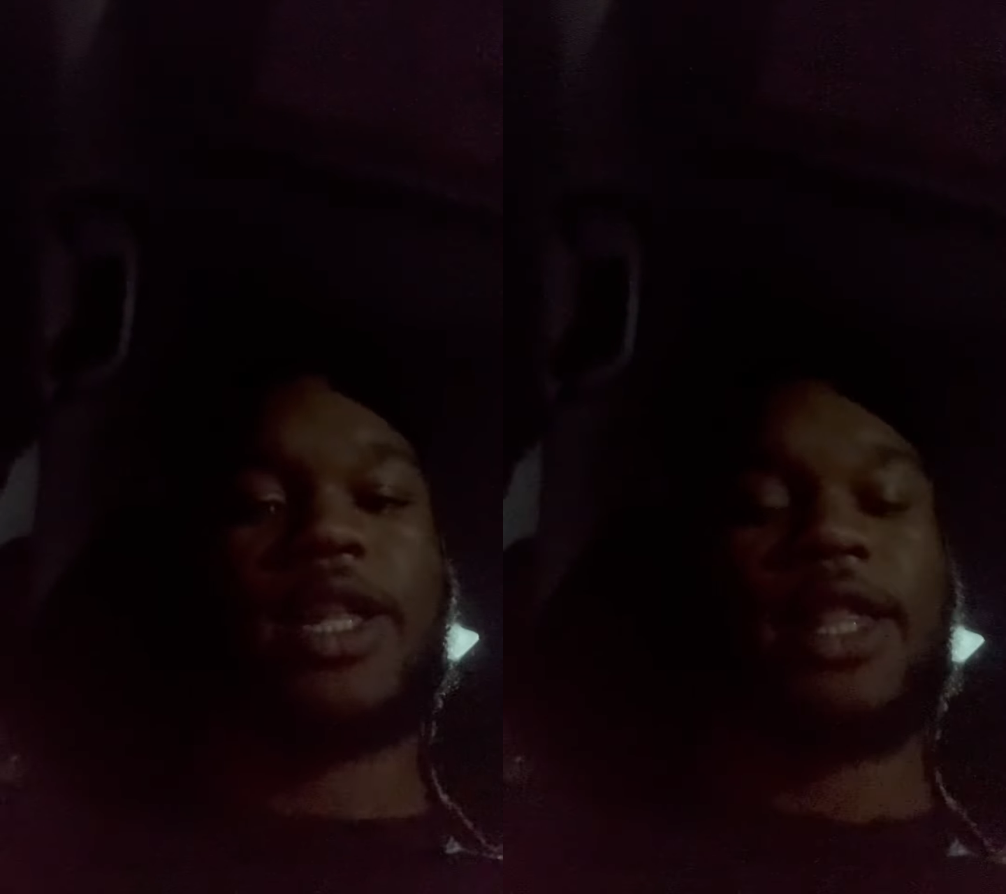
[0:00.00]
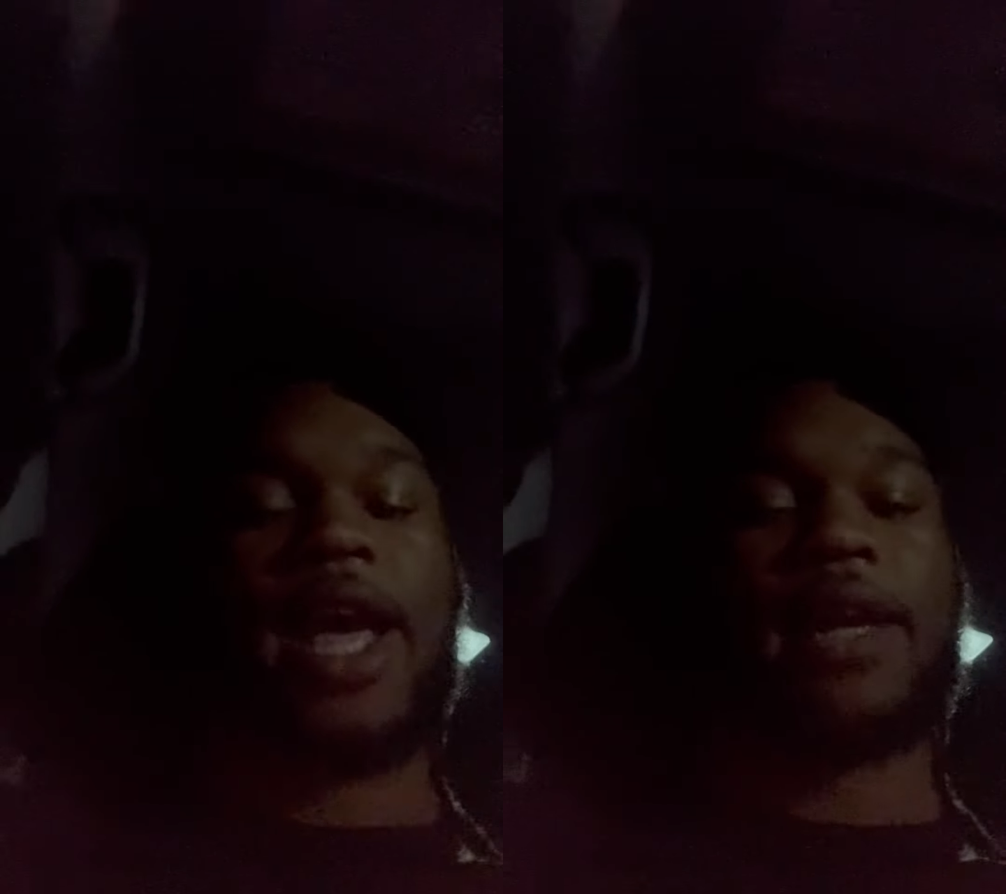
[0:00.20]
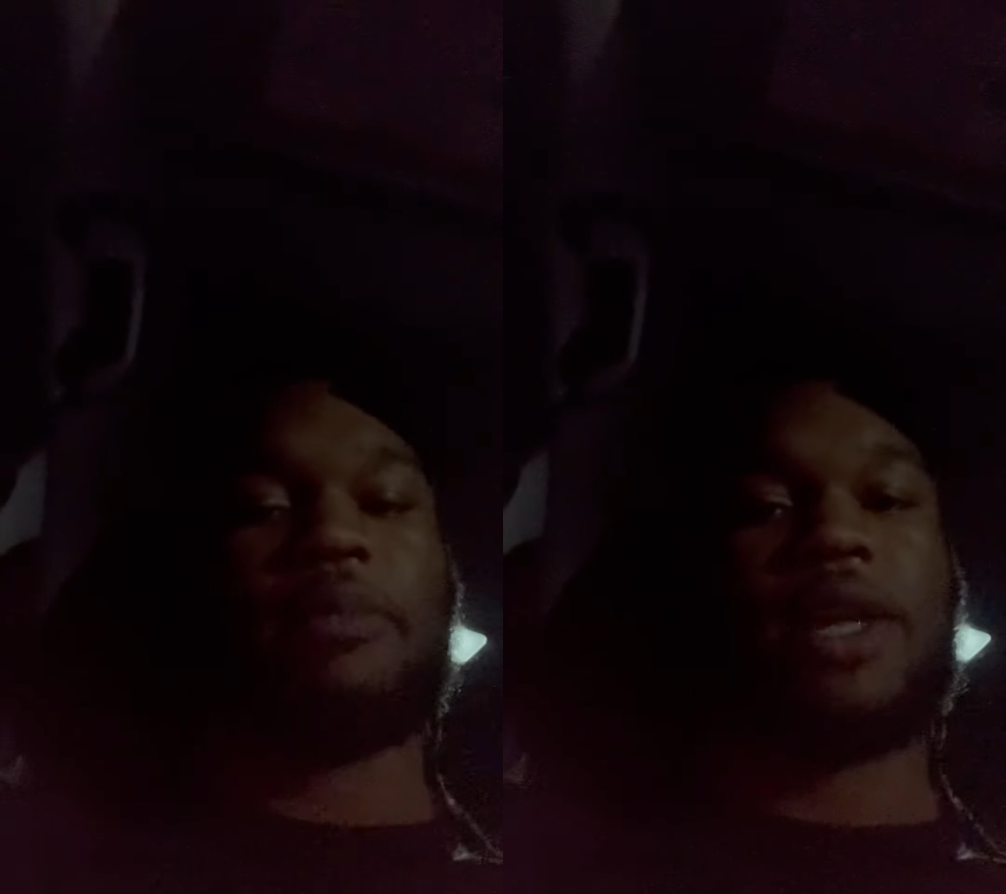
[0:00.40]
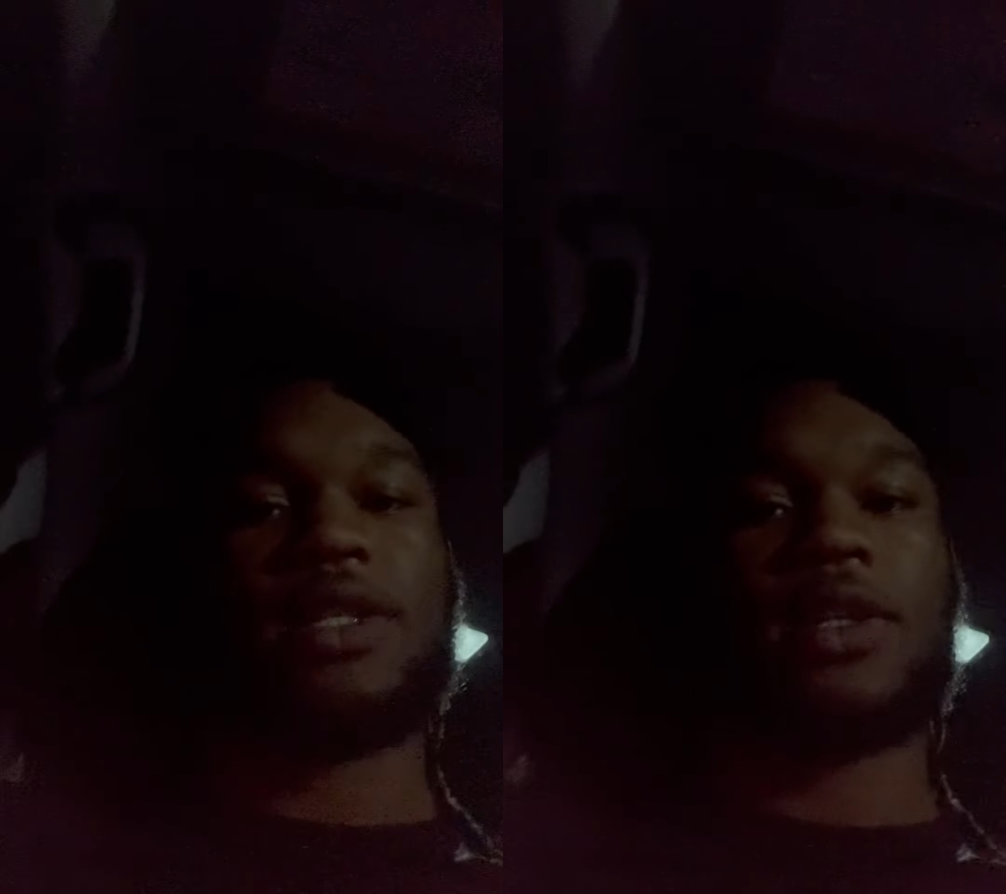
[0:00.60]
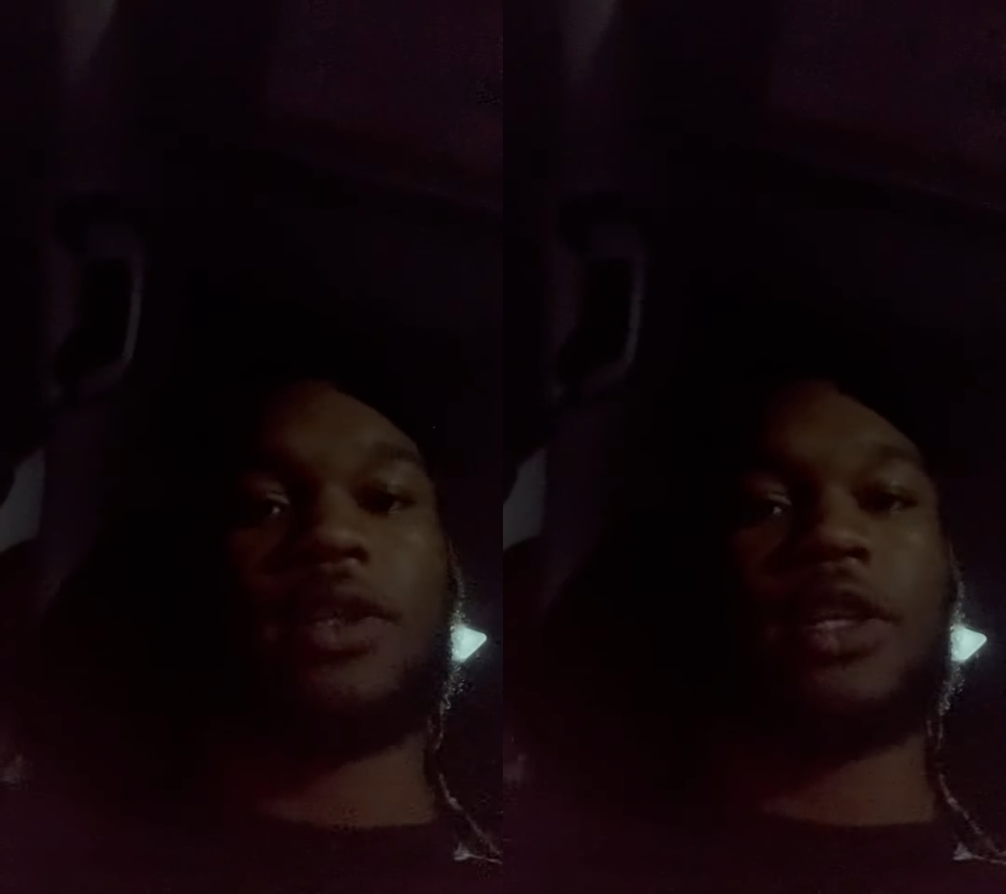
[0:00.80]
That
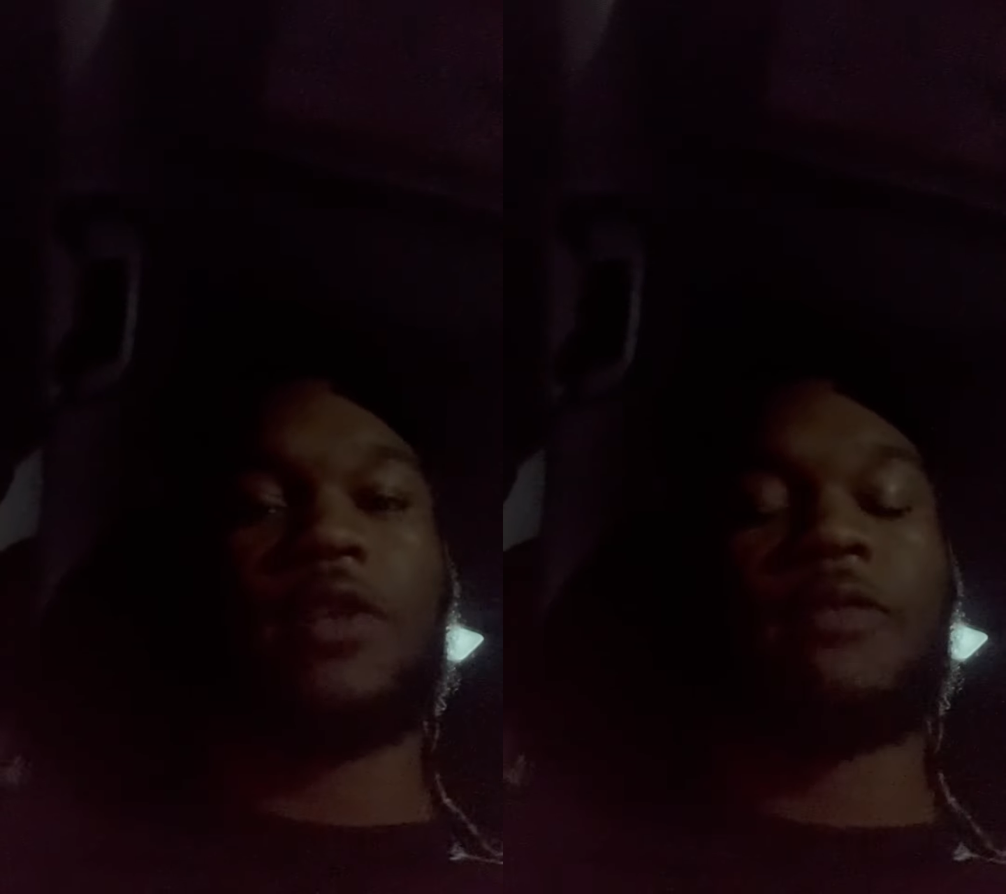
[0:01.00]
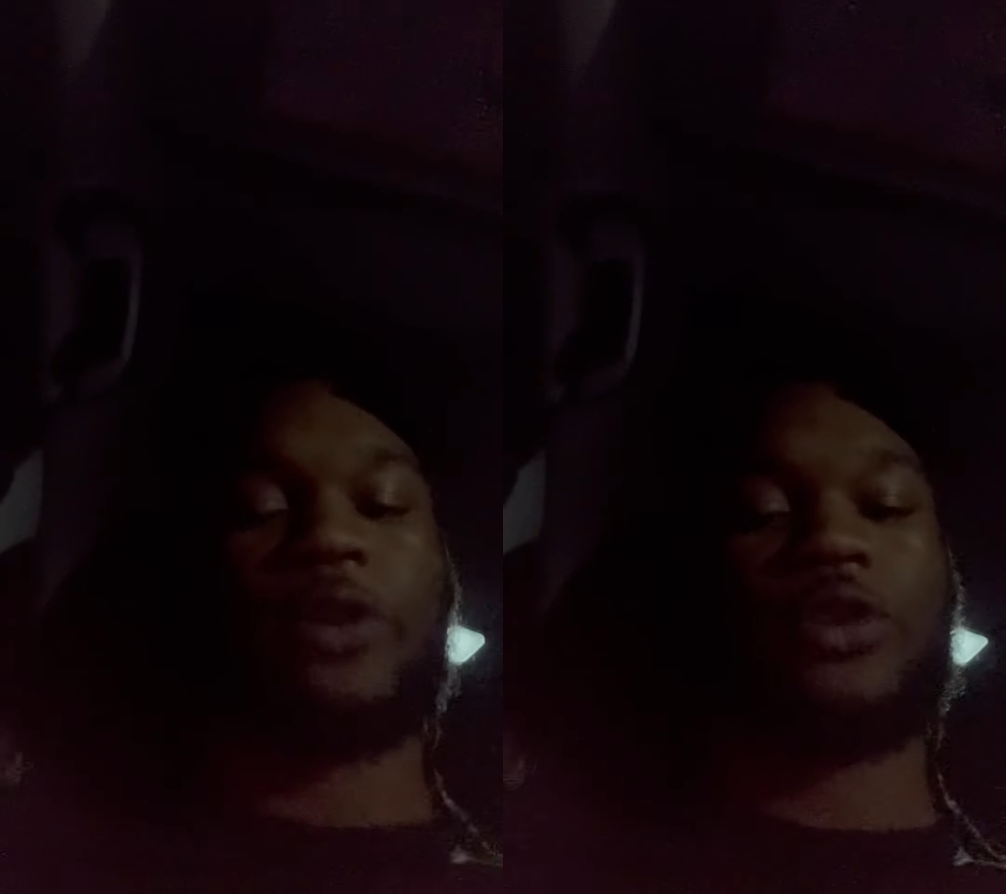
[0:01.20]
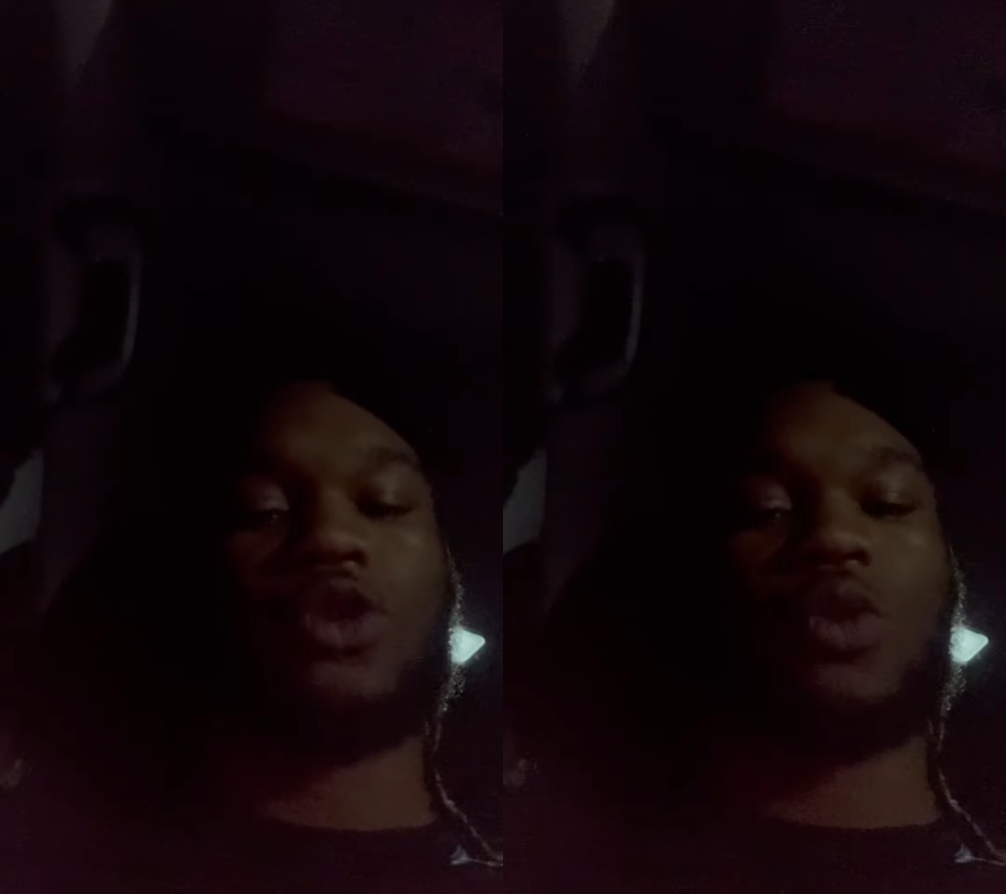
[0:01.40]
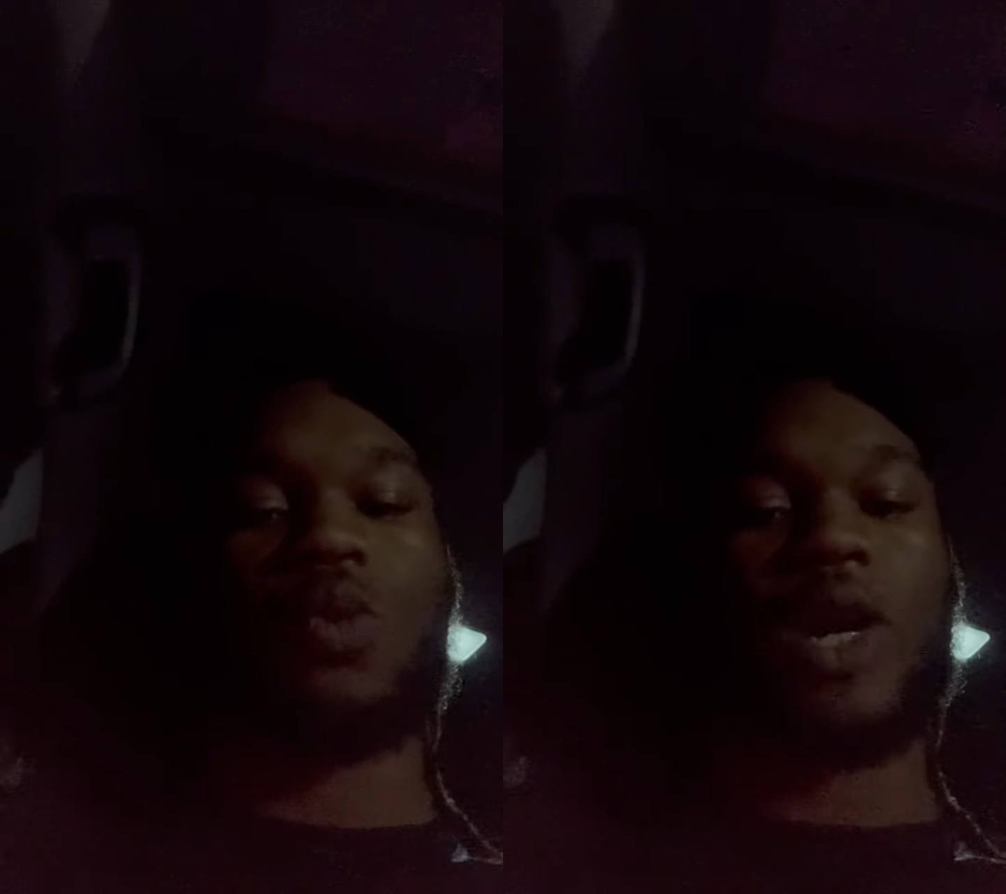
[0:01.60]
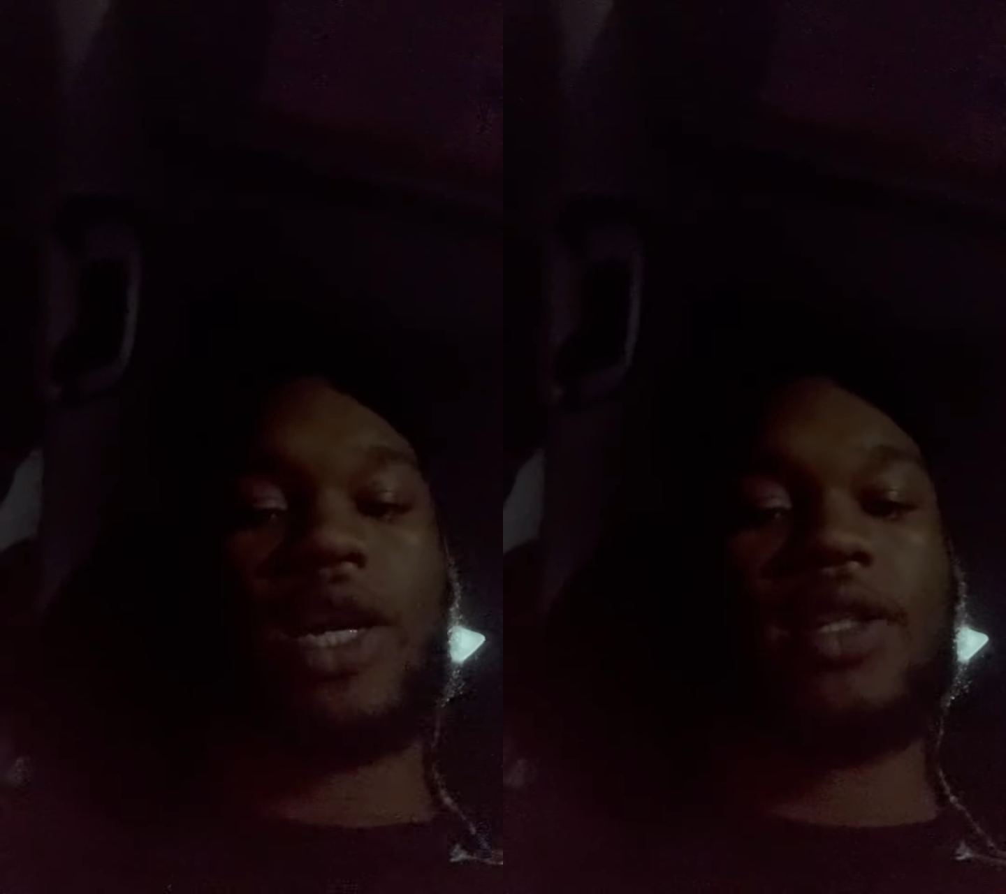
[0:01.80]
basically converts the
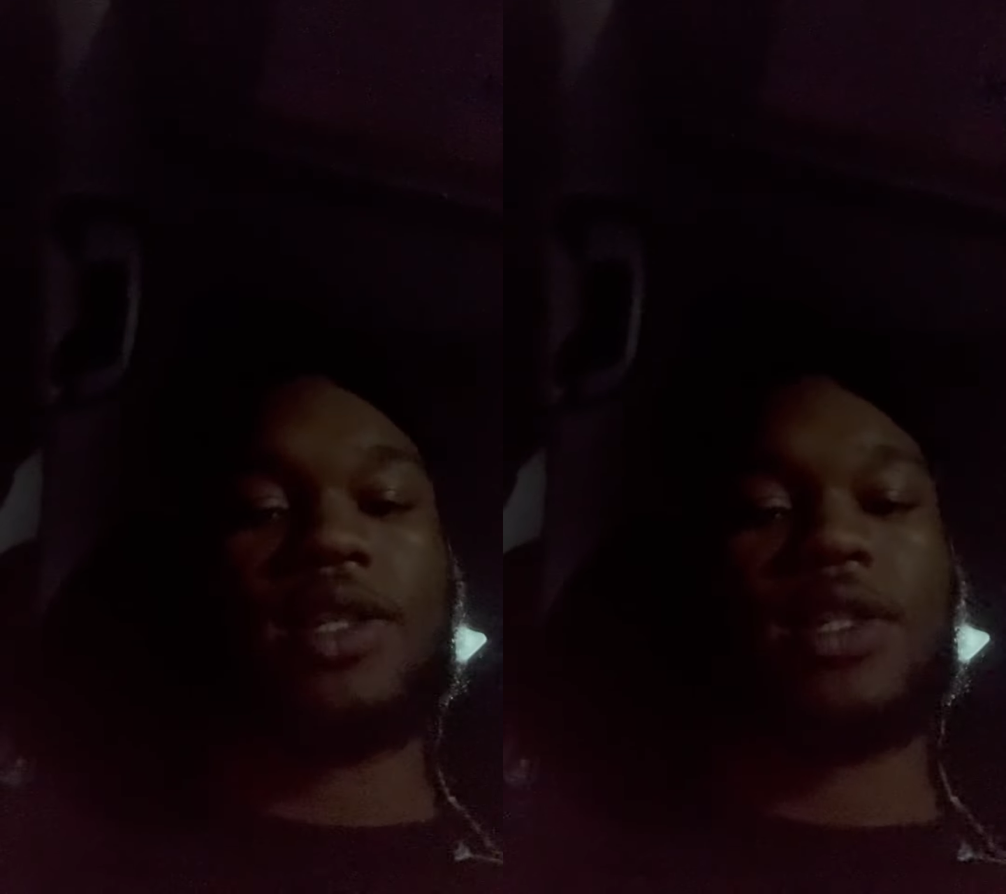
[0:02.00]
weight